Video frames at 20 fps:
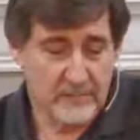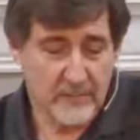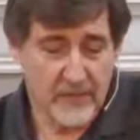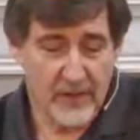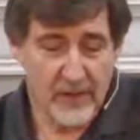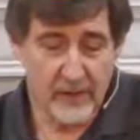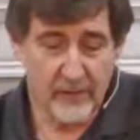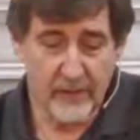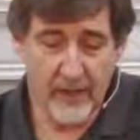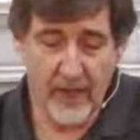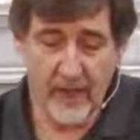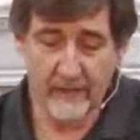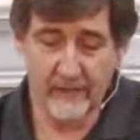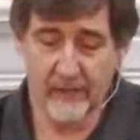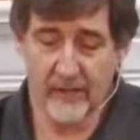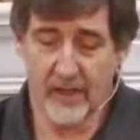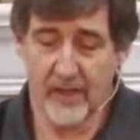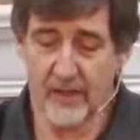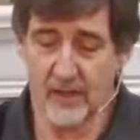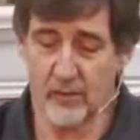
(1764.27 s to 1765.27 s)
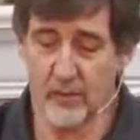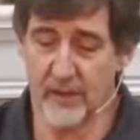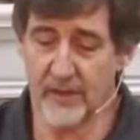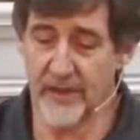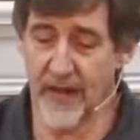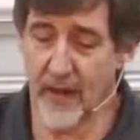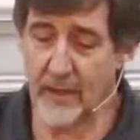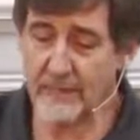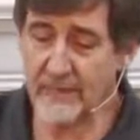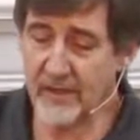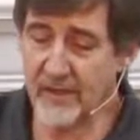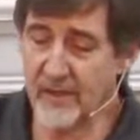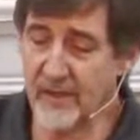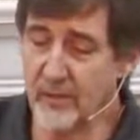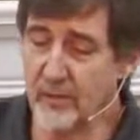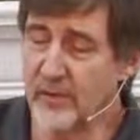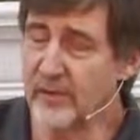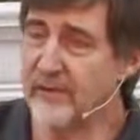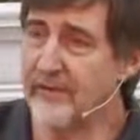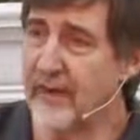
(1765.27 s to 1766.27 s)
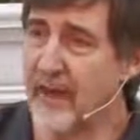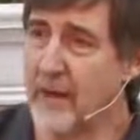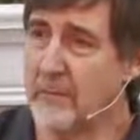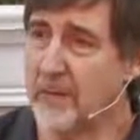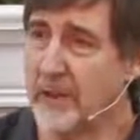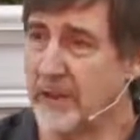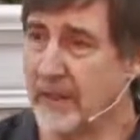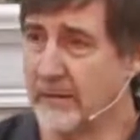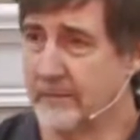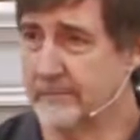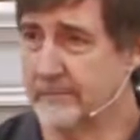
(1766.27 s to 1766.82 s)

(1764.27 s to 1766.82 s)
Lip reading: Are you thankful that you were adopted into his family?